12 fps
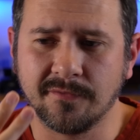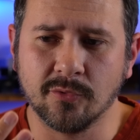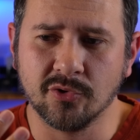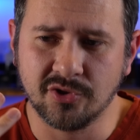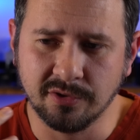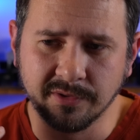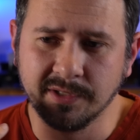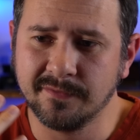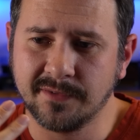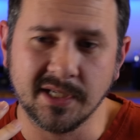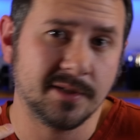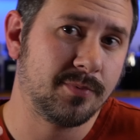unfortunately
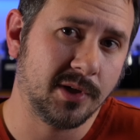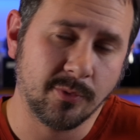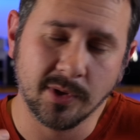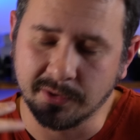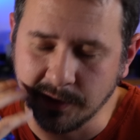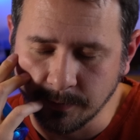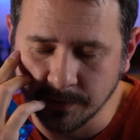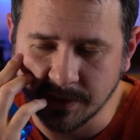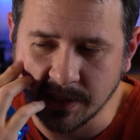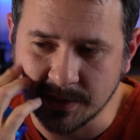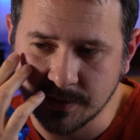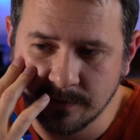fades pretty quickly, but
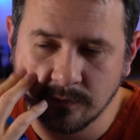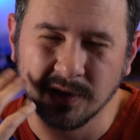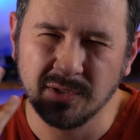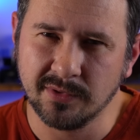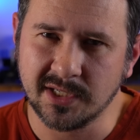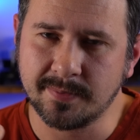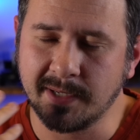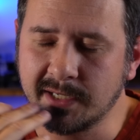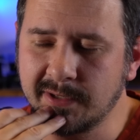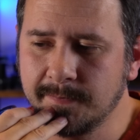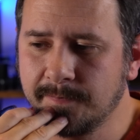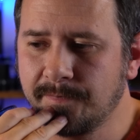that's what you would expect.